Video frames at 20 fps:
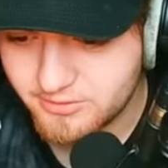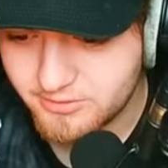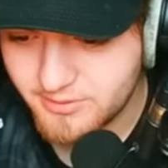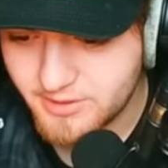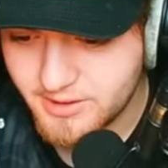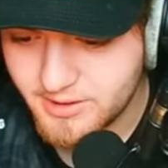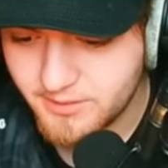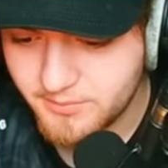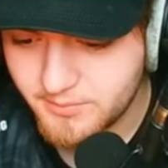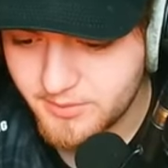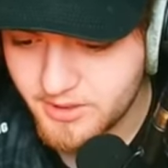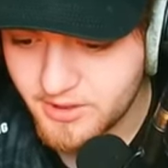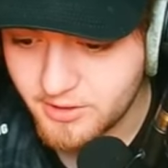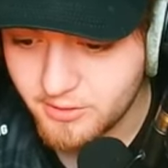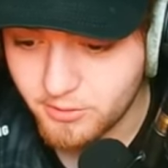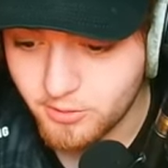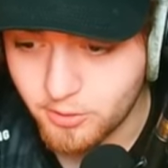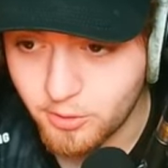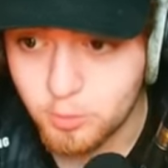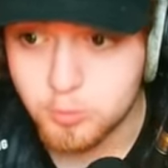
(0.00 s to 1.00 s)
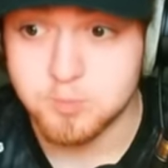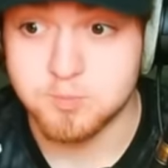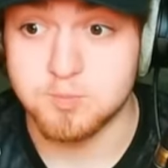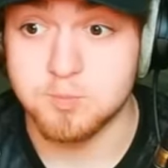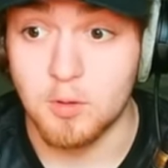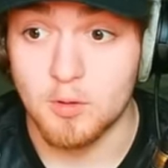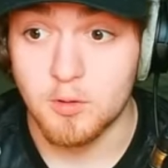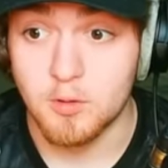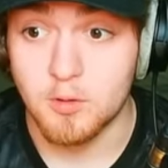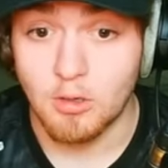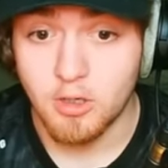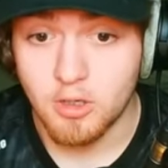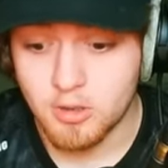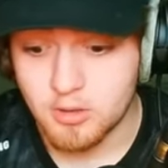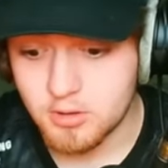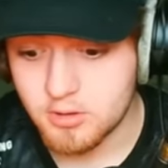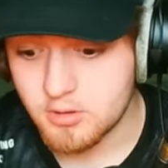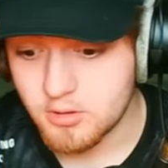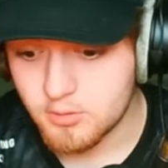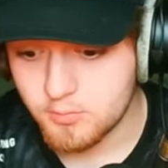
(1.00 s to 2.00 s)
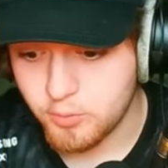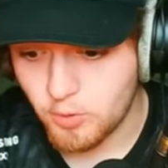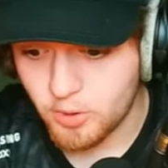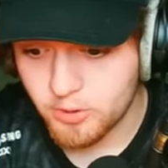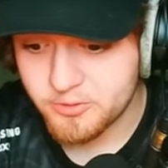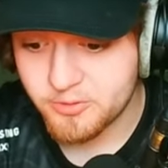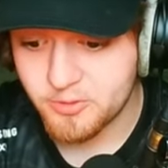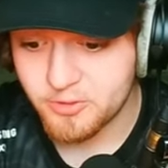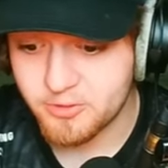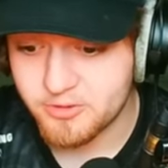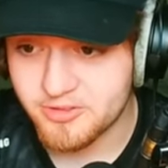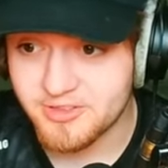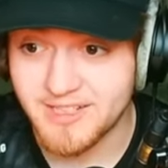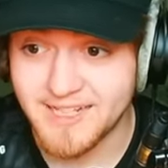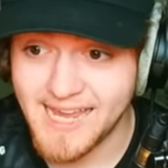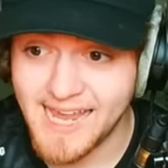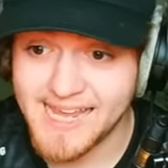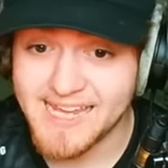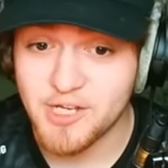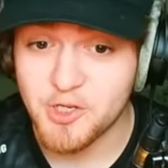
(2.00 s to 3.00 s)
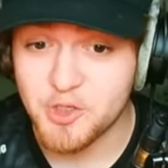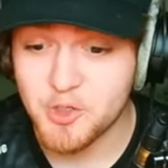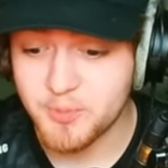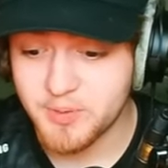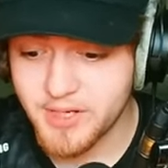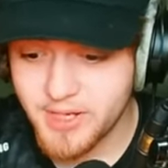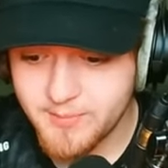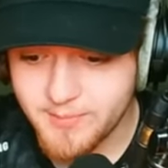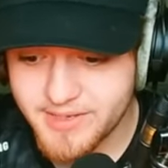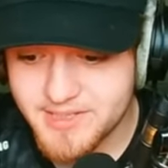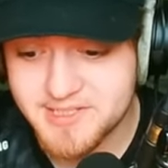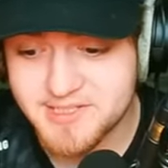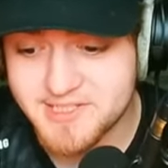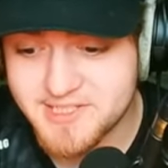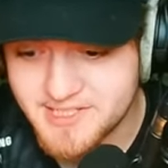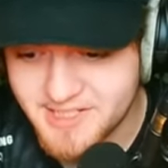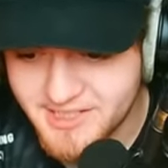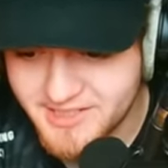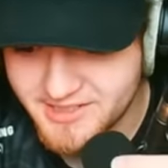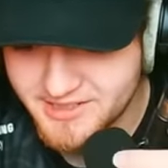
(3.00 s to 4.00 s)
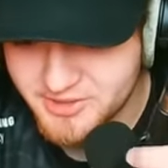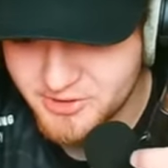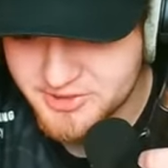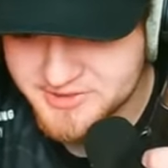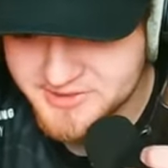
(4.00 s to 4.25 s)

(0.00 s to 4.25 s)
doing right now, but oh, Brawl Stars is like, hey, you should play me instead.